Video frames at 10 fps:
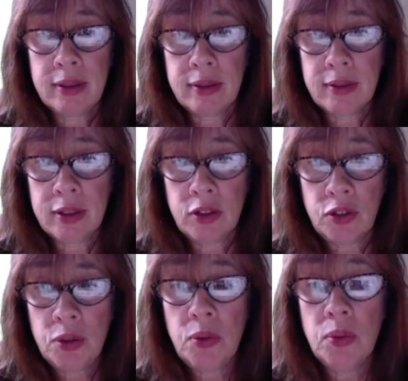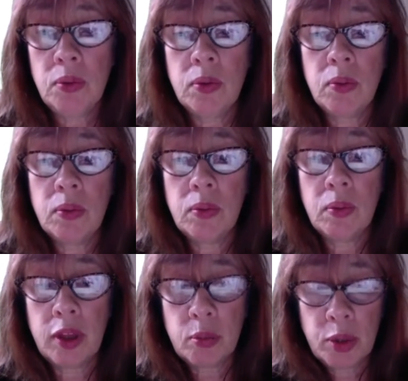is in tune
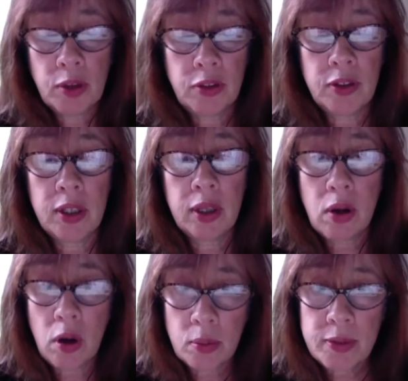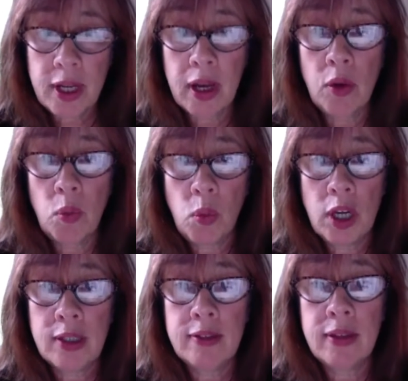with the person and calms down
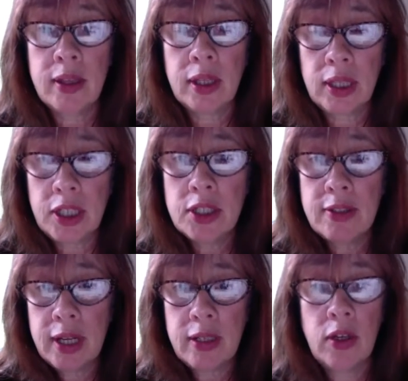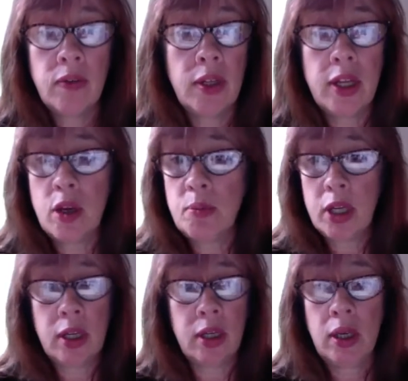once the leash is handed over to them,
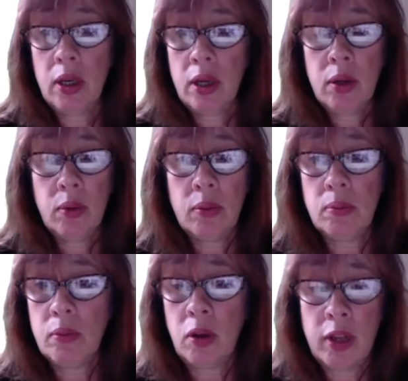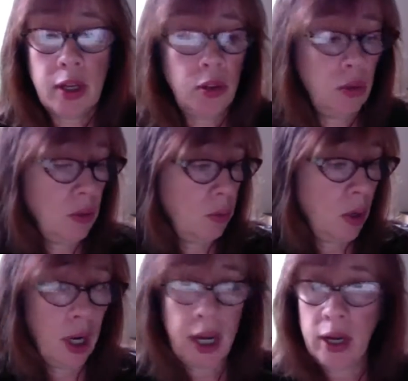and all they do is
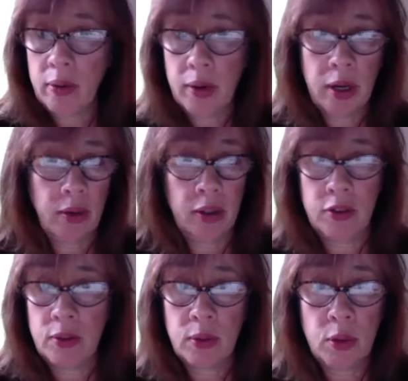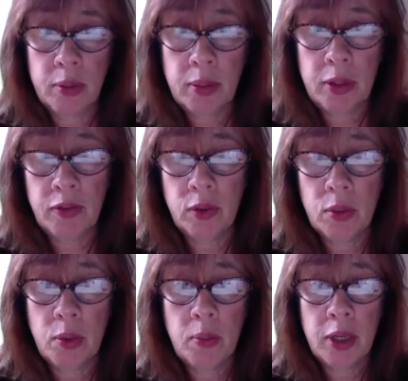walk Hank around in a circle maybe for
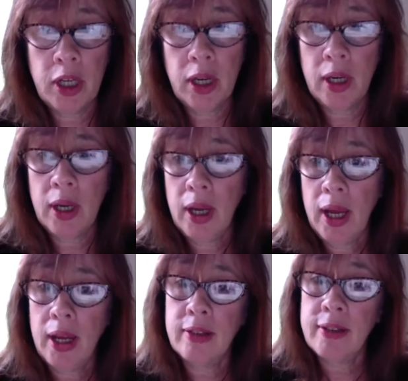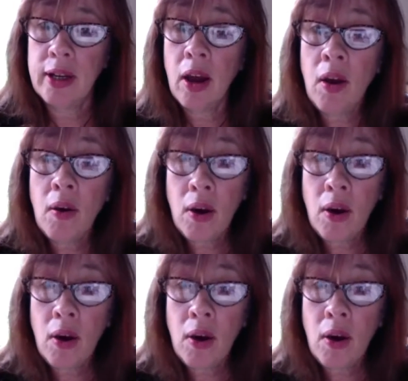a moment, and Hank is like, oh,